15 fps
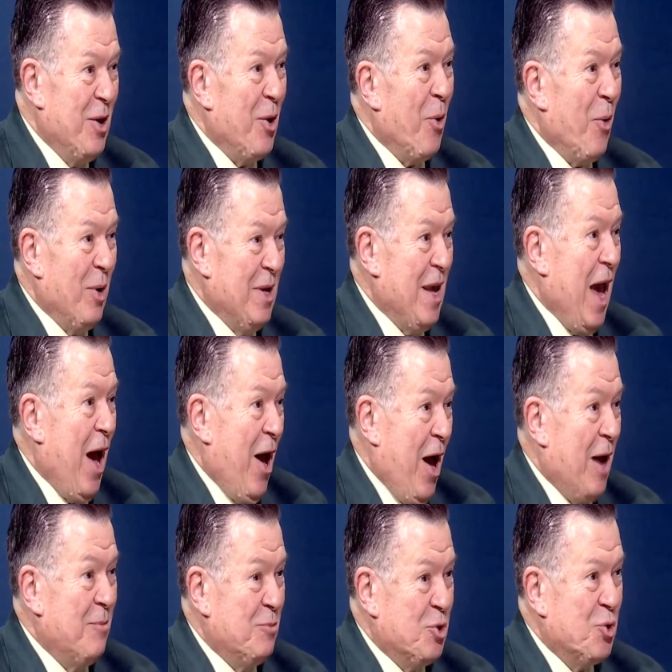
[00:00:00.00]
Yeah,
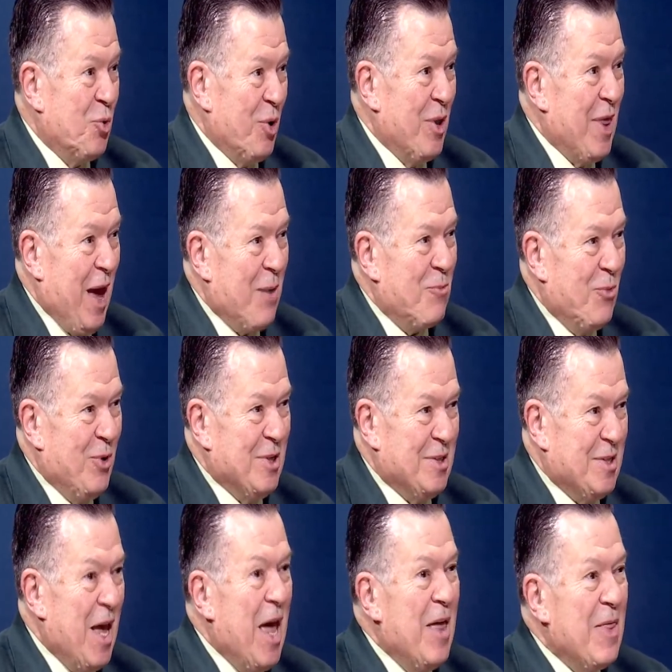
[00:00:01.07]
I'm sure that
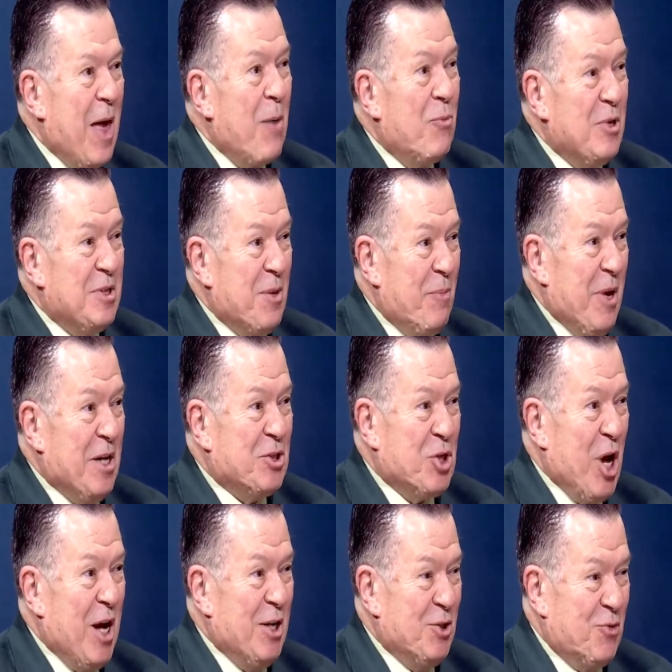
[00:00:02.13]
was a big
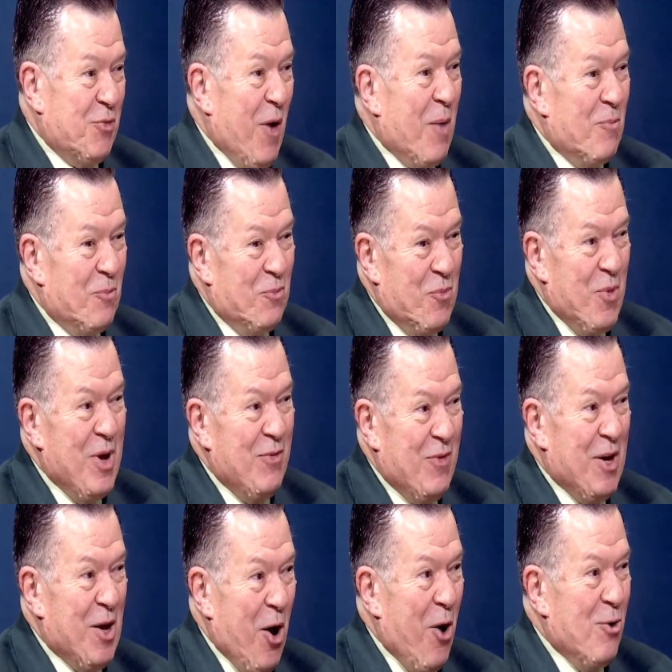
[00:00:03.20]
change from
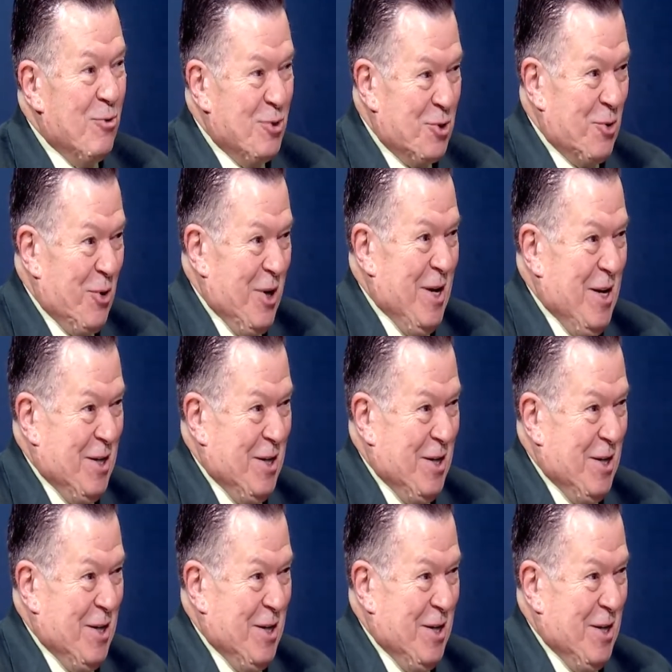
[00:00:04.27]
weaving hosiery